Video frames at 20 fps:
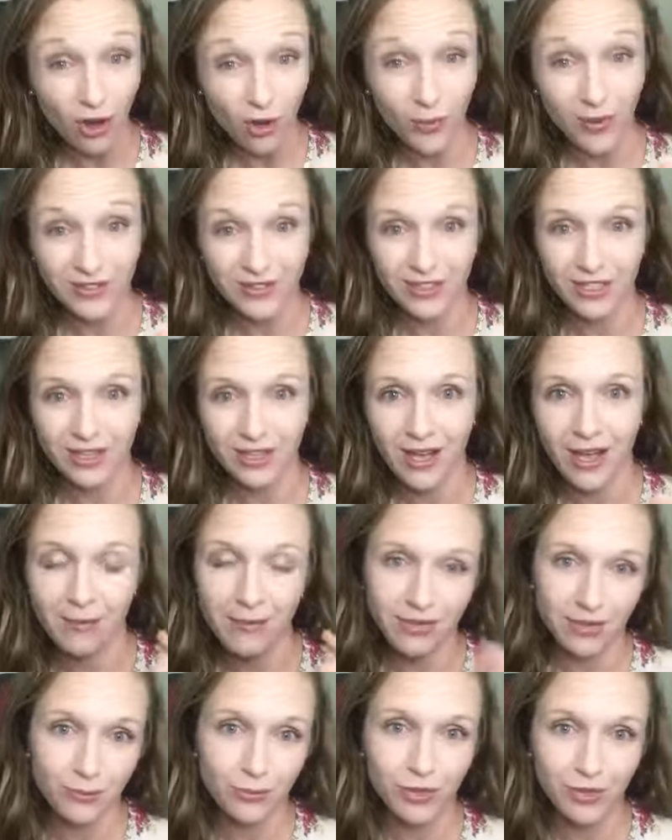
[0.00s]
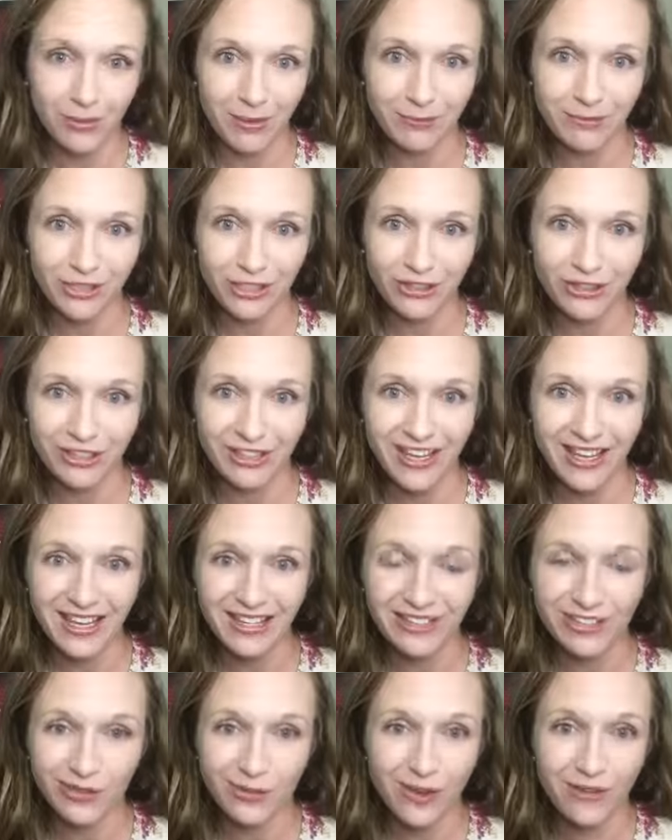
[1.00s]
all ones that come in the premium starter
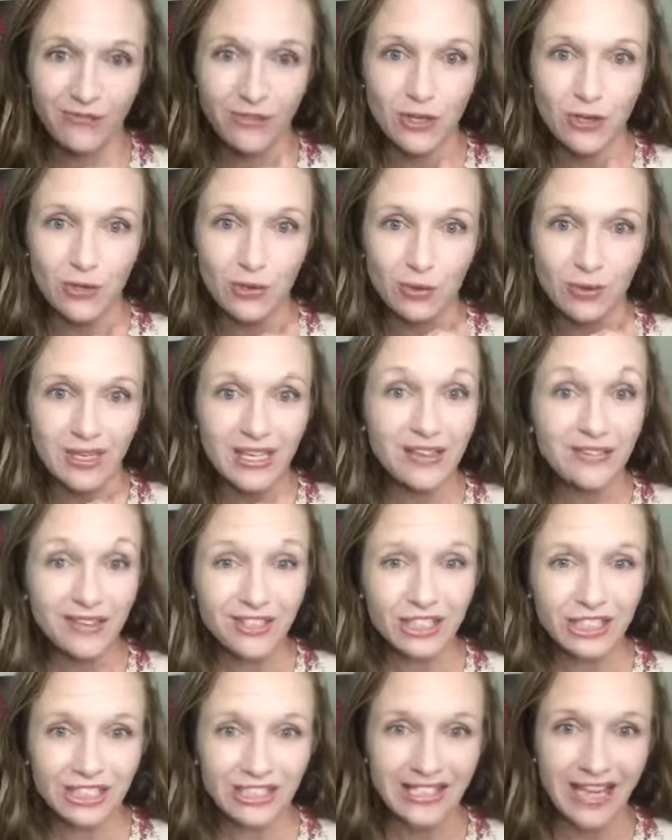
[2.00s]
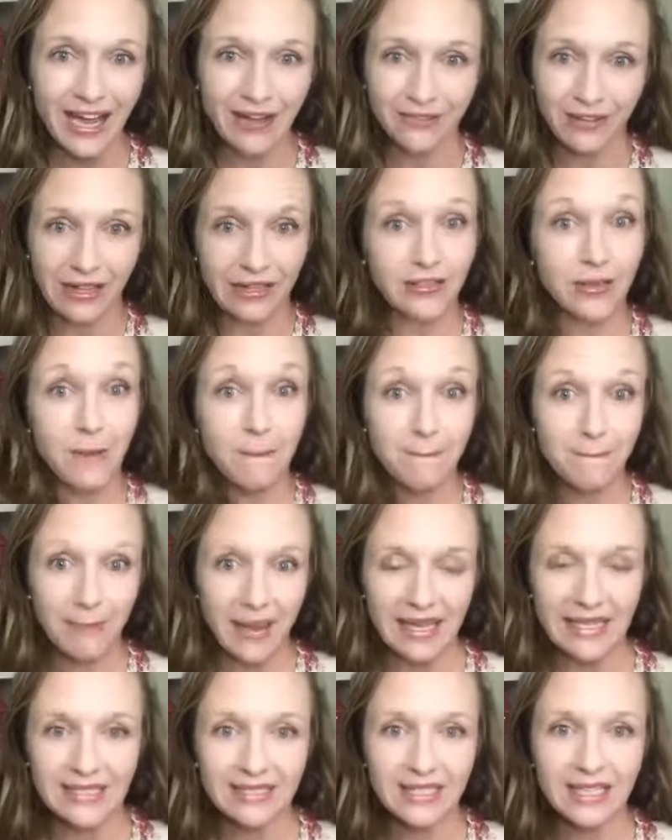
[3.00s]
kit, so if you even just have like the
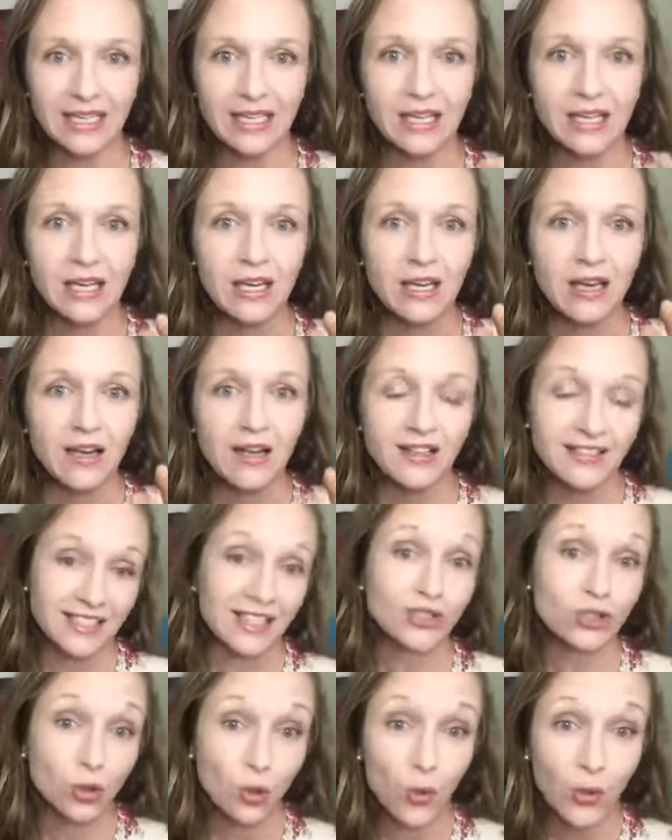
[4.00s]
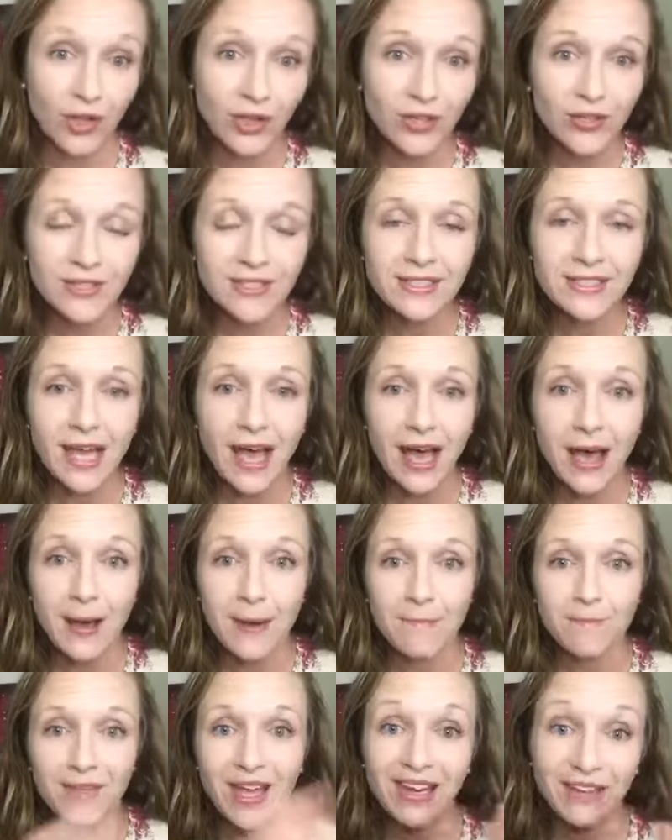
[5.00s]
basic essential oils
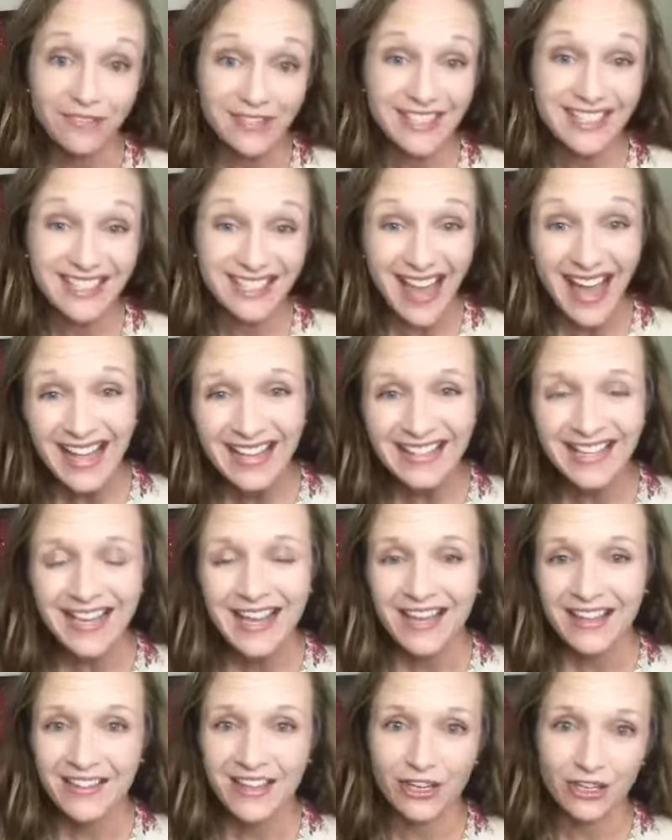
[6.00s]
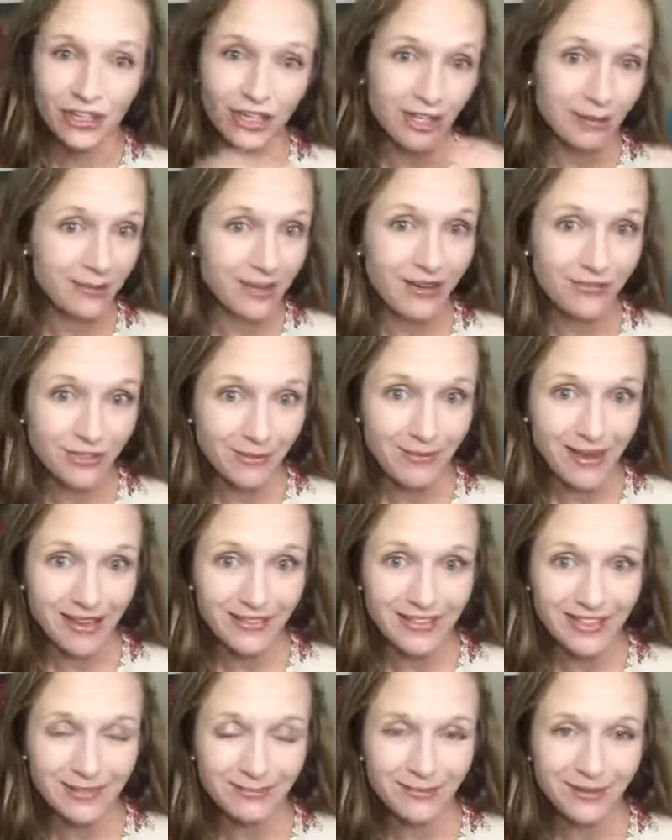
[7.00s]
kind of set, then you're going to be able to
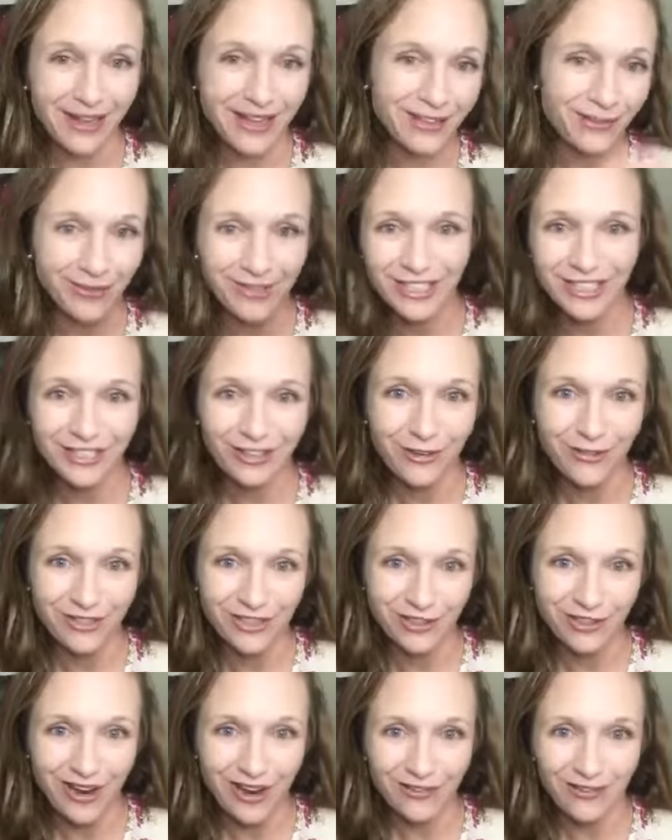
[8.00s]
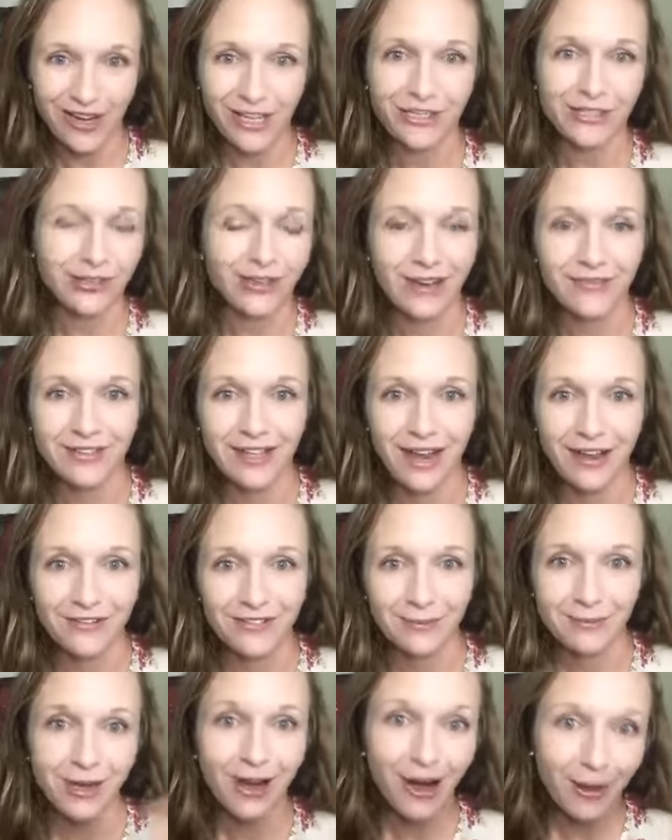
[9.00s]
make this blend, which is always great, right? You don't have to
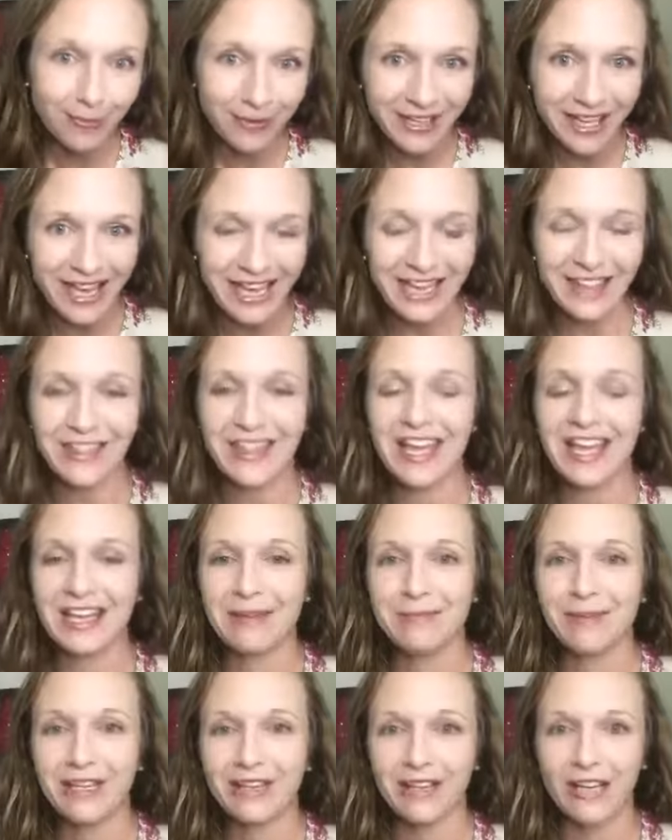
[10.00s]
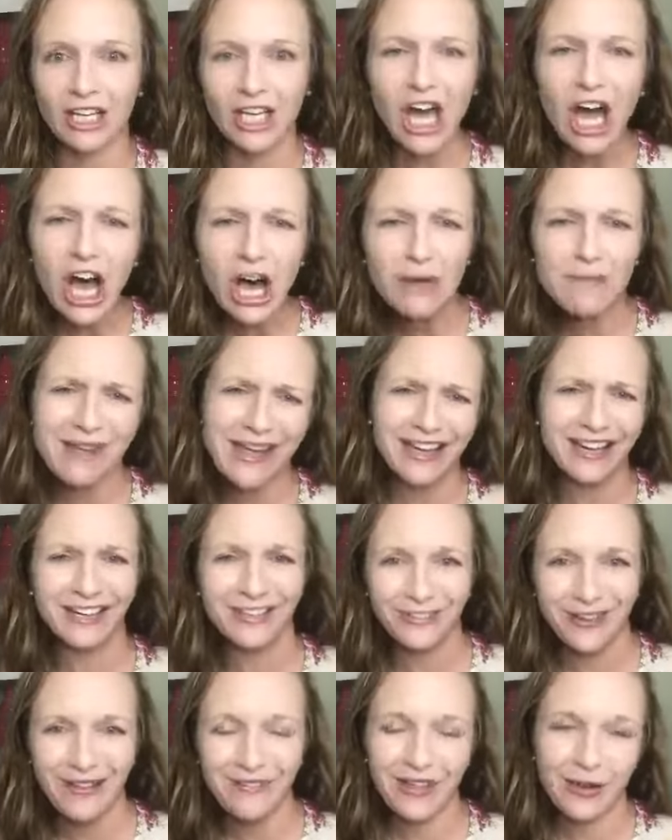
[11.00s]
have some complicated thing and be like, oh man, I
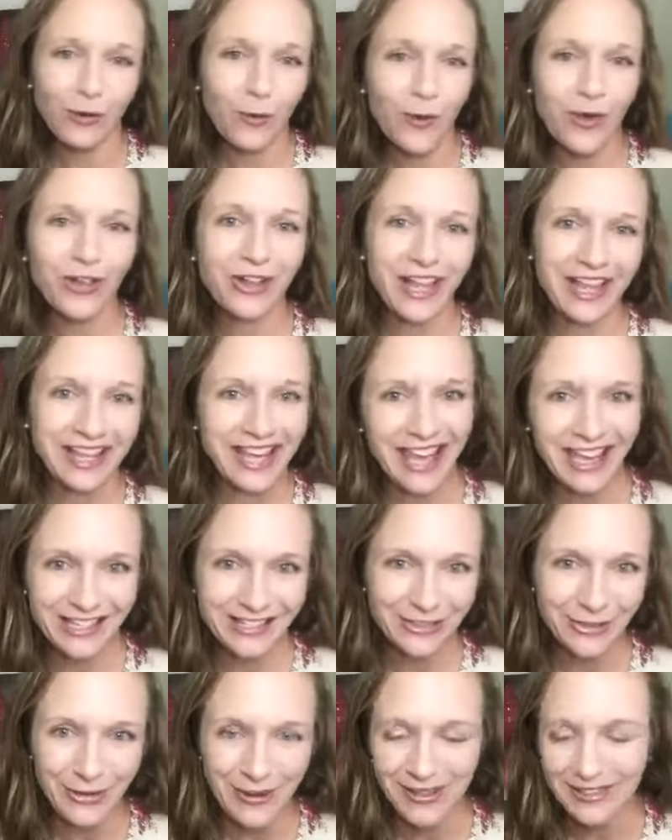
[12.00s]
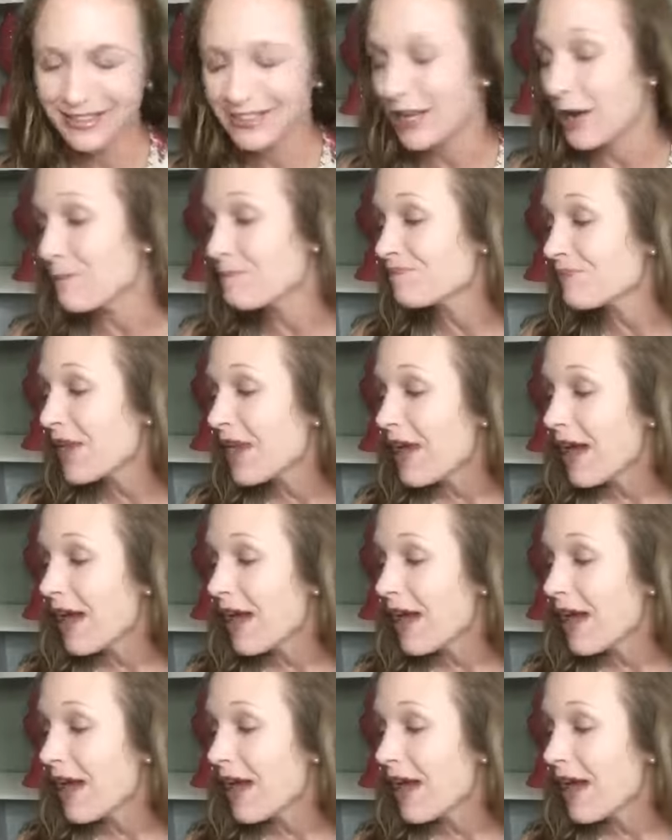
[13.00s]
don't have that oil, I can't do it. So